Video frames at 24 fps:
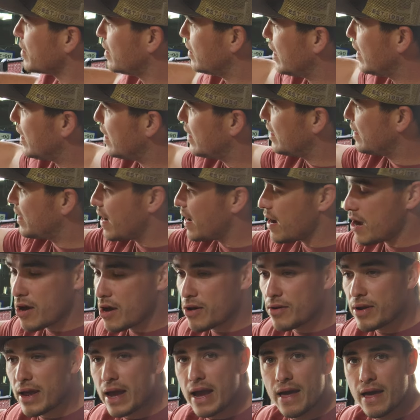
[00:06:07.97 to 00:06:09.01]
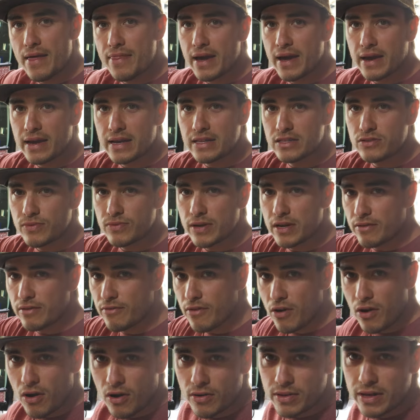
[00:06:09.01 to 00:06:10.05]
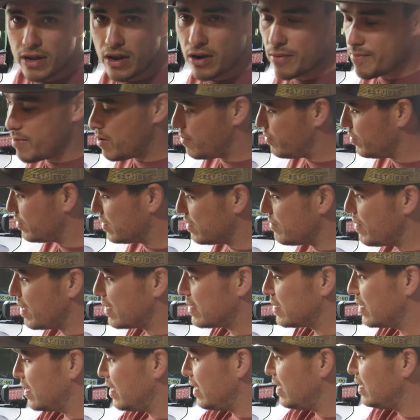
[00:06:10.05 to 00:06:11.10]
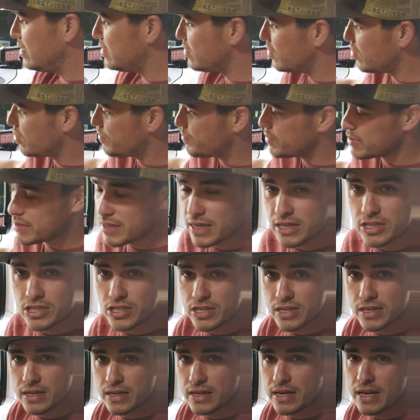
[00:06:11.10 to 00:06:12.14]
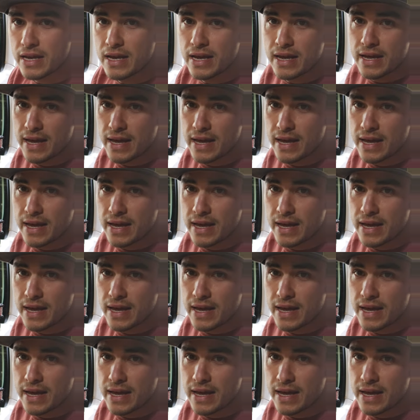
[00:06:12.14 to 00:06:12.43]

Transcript: lay it down, and that gets rid of all the air bubbles. It makes it easier to position